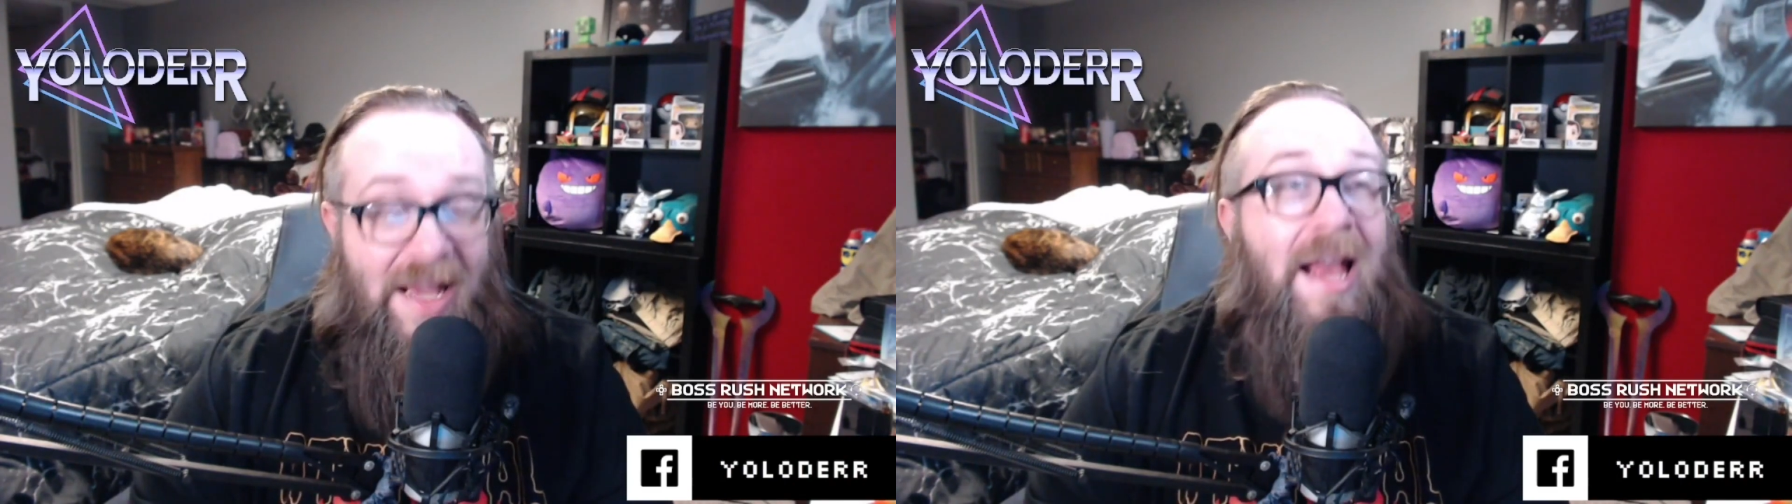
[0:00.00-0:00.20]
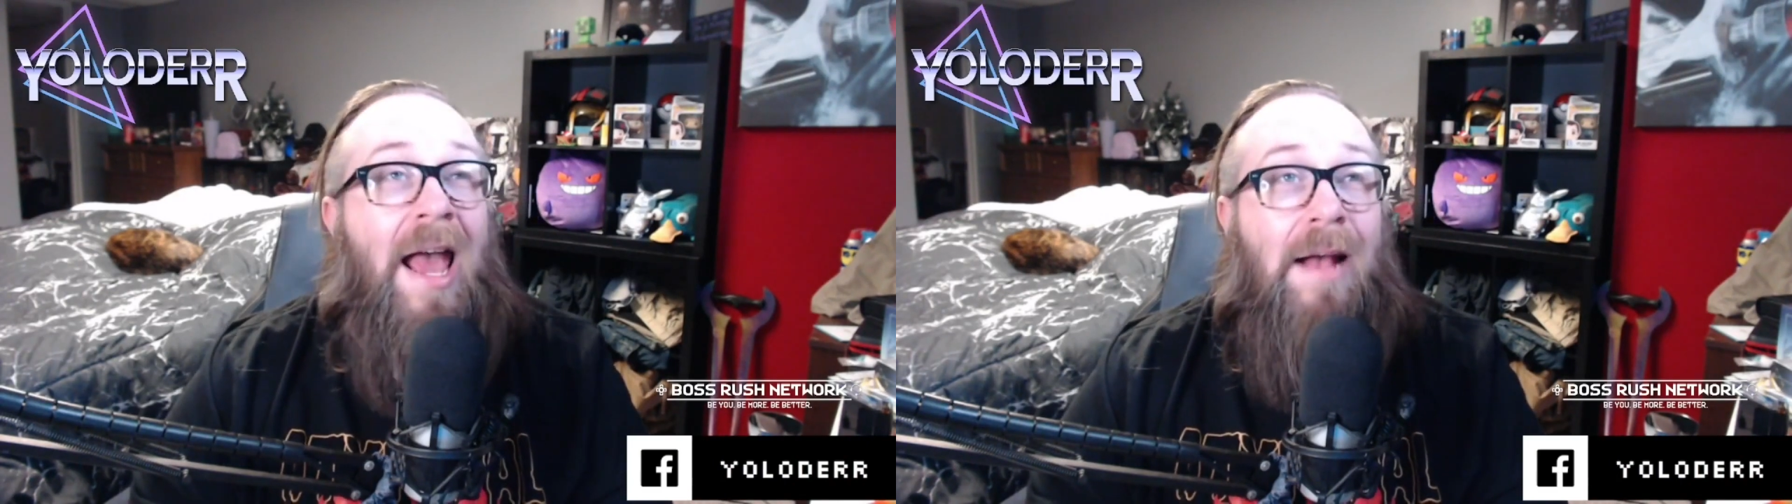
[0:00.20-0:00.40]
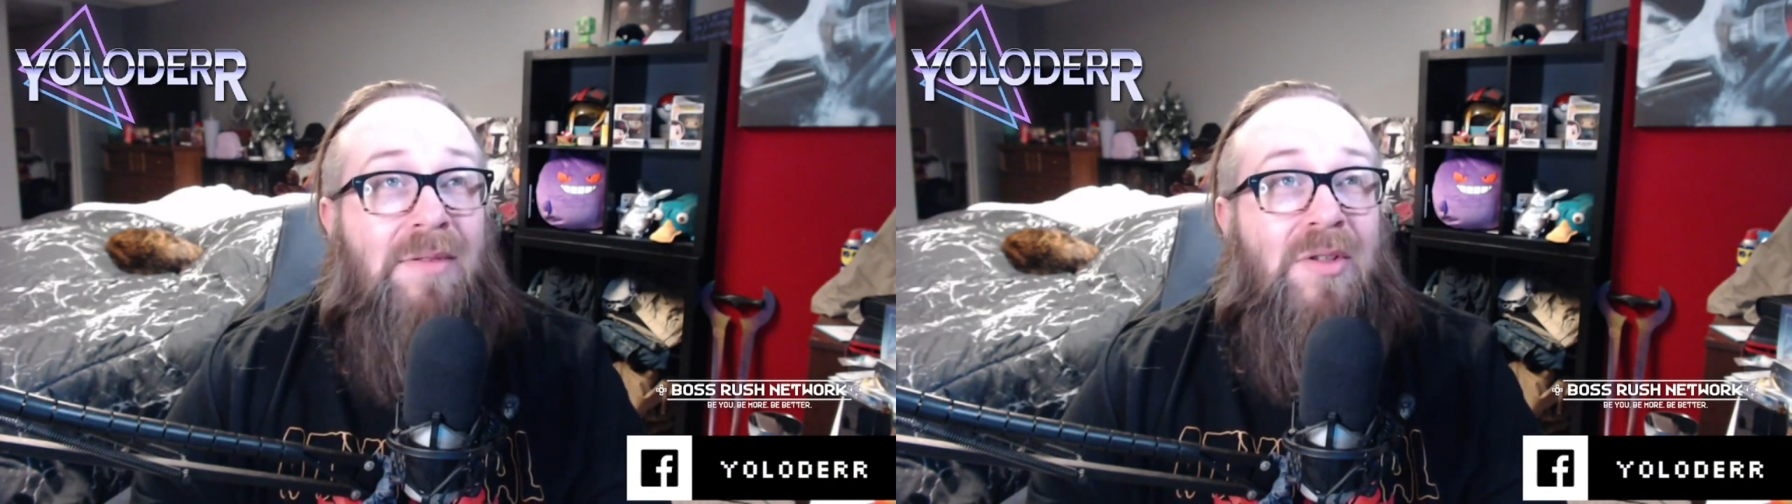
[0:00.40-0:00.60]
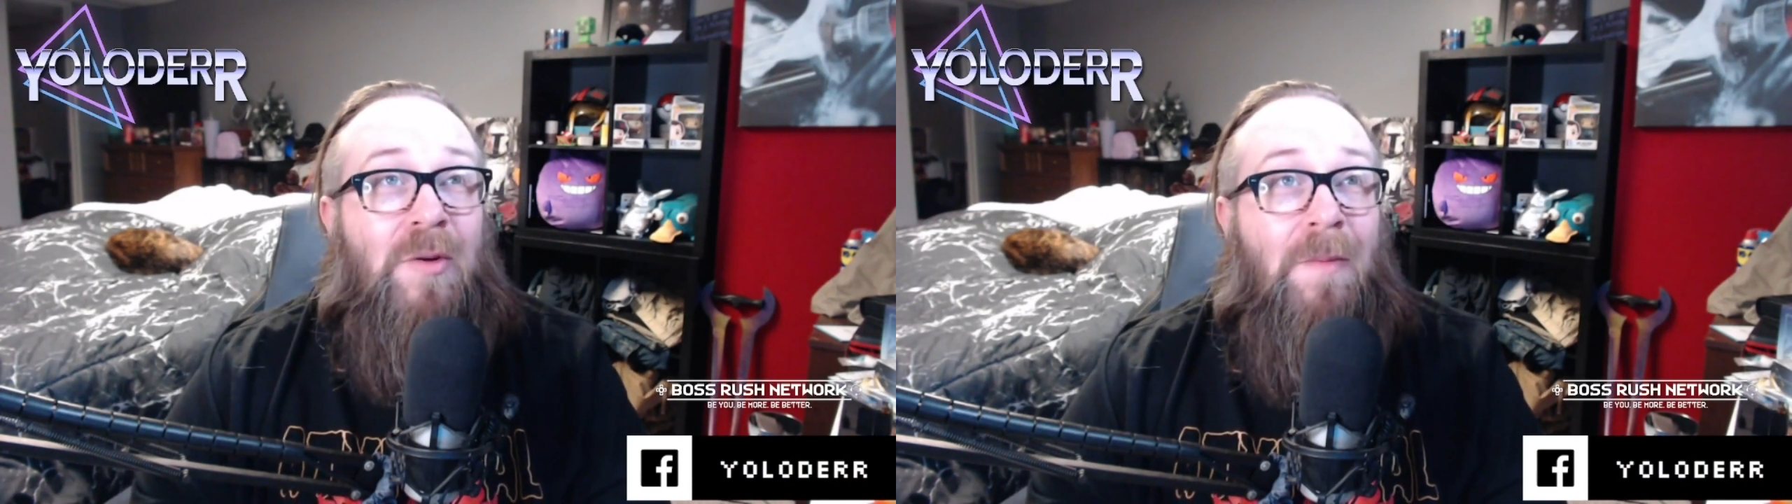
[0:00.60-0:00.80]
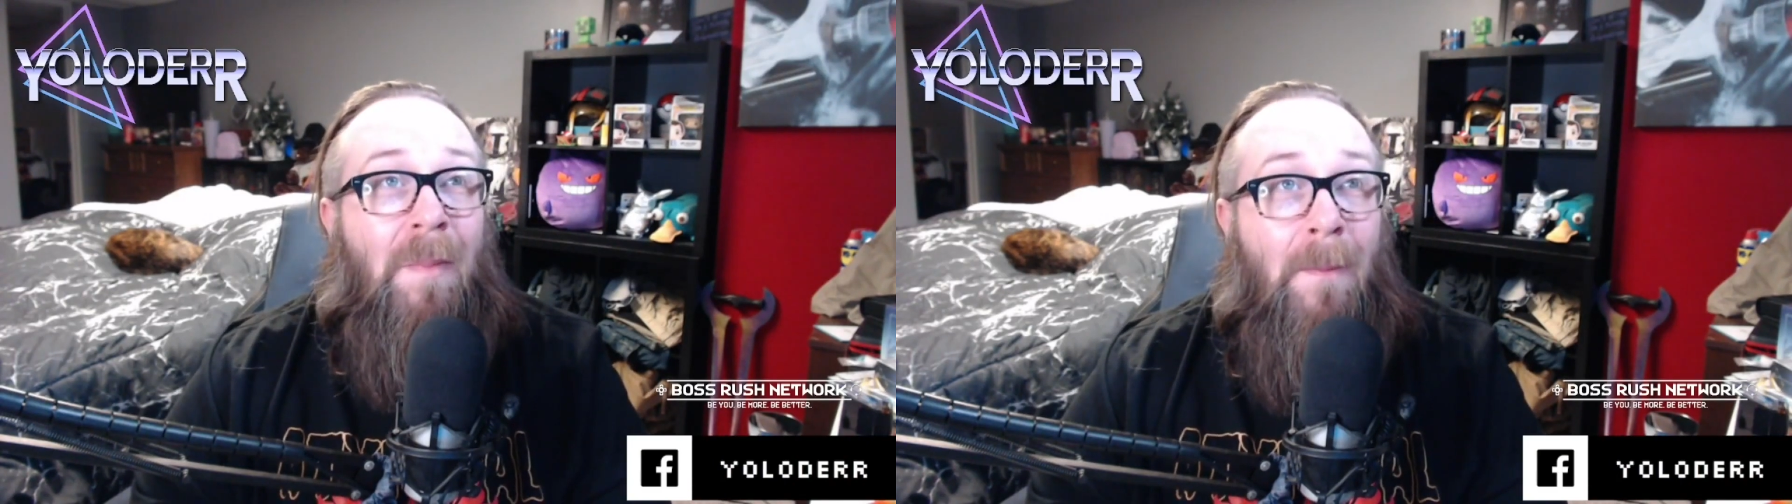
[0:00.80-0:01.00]

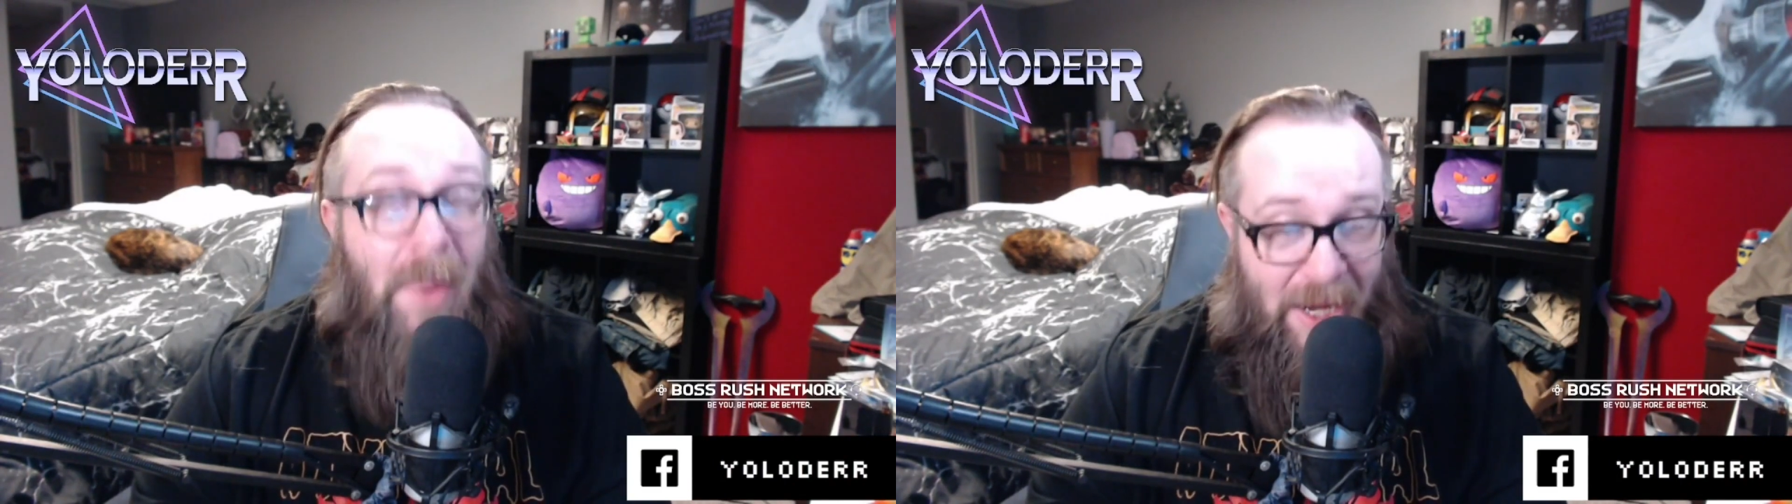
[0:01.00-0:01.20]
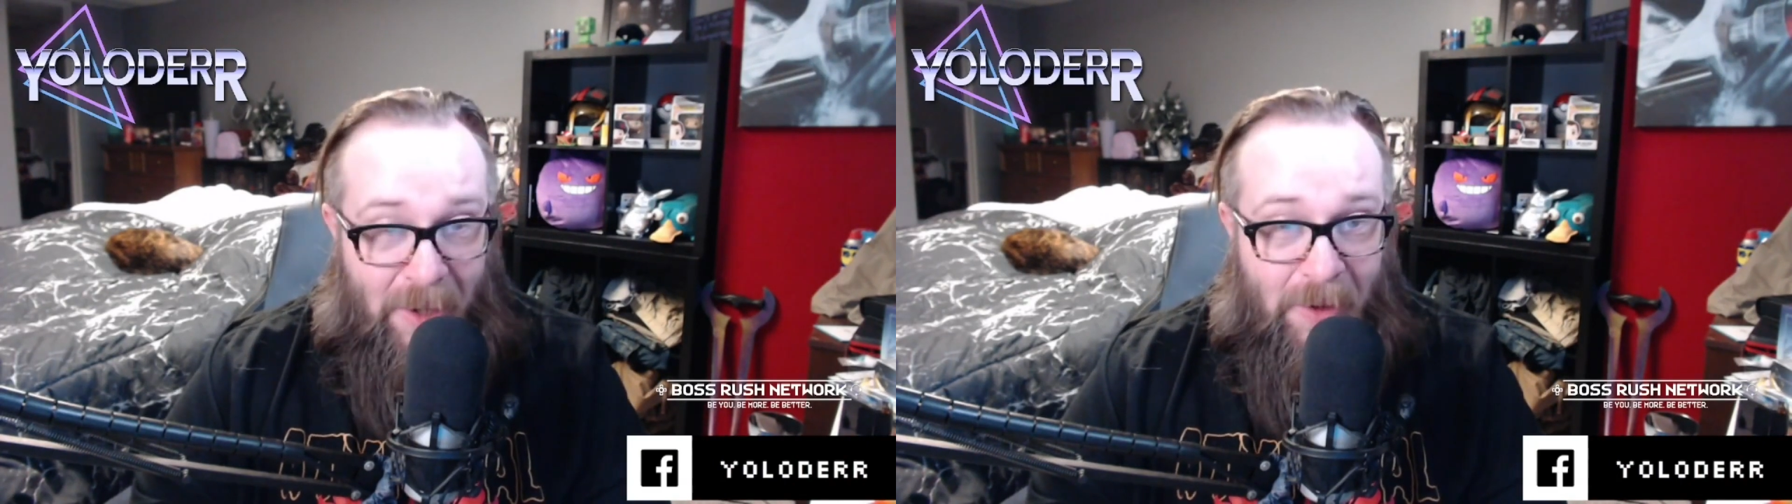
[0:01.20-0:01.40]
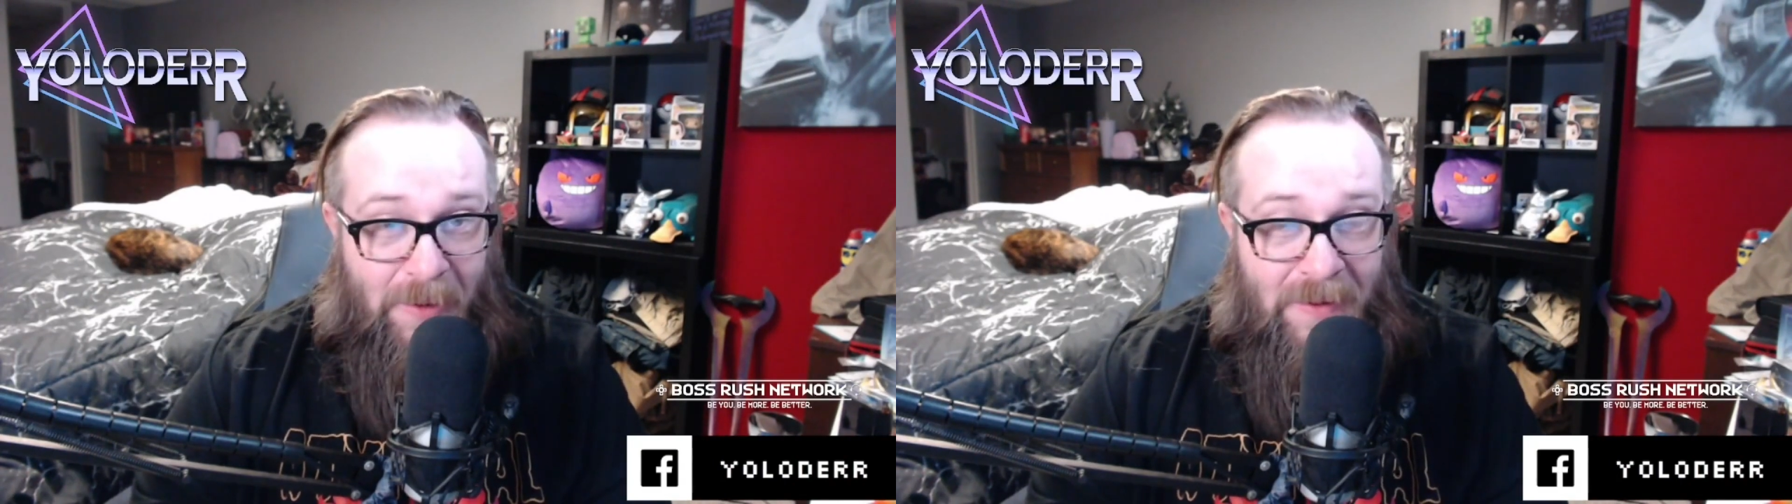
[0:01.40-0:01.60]
Absolute banger.